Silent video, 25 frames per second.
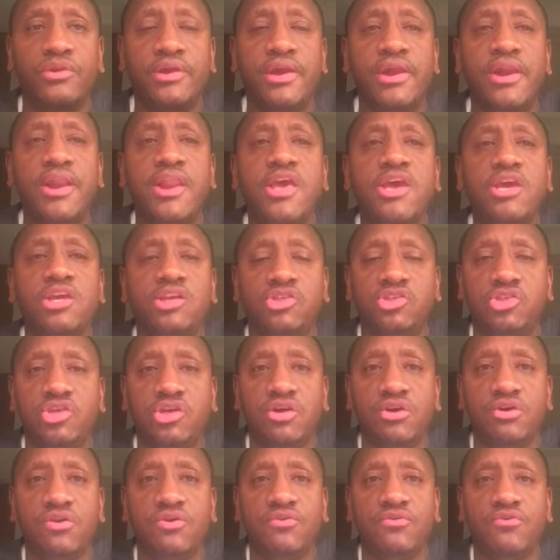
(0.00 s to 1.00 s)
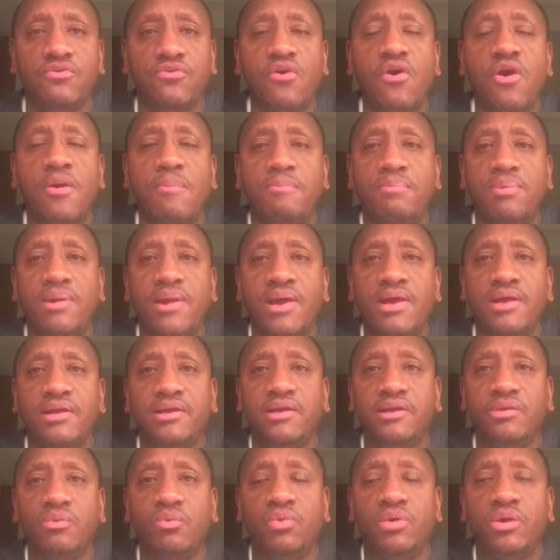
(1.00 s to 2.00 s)
nature of our
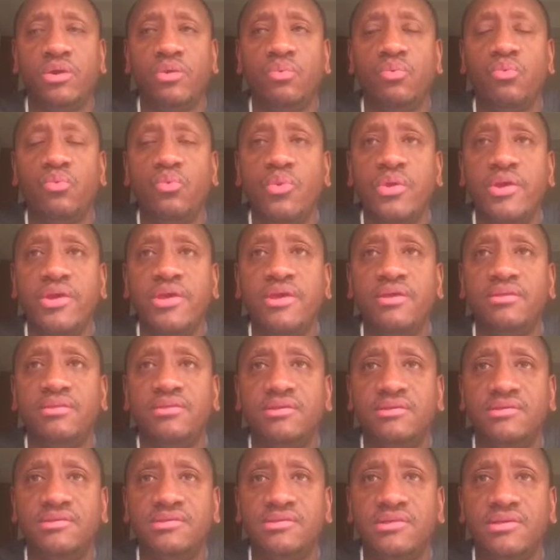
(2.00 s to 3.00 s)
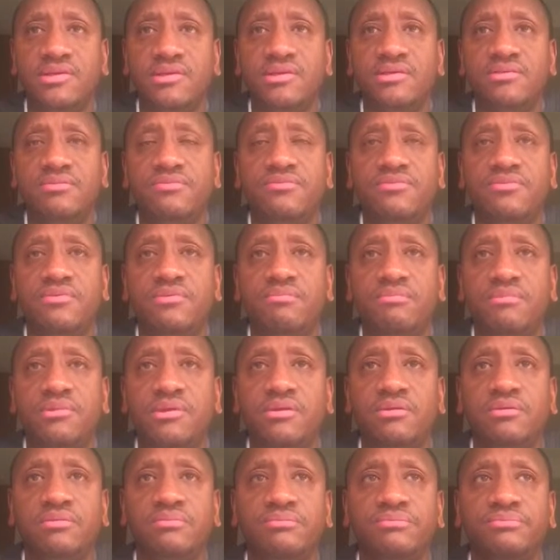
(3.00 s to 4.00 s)
planet, where we get the sun from
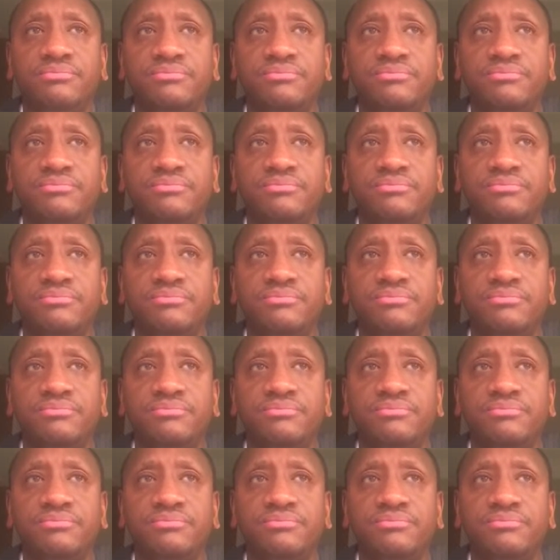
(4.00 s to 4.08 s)
the